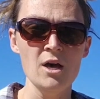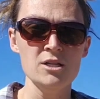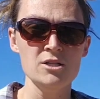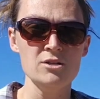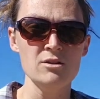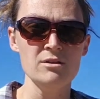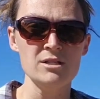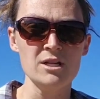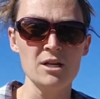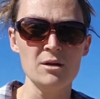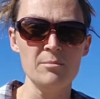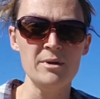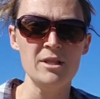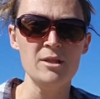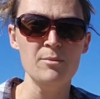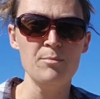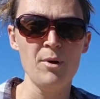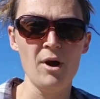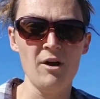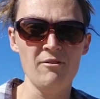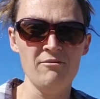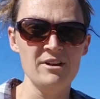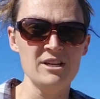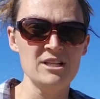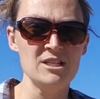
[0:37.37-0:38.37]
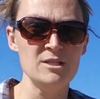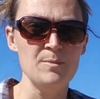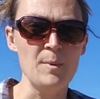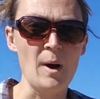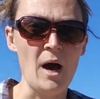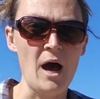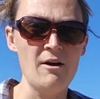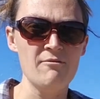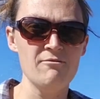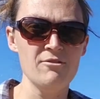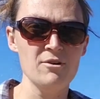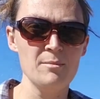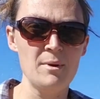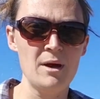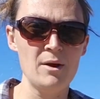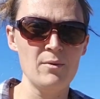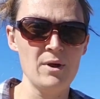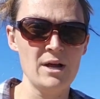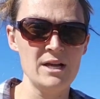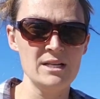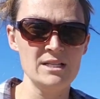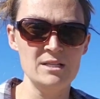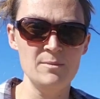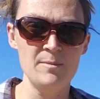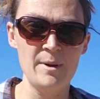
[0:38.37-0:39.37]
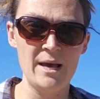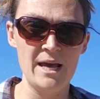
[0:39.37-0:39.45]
so it's going to be the perfect spot for my raised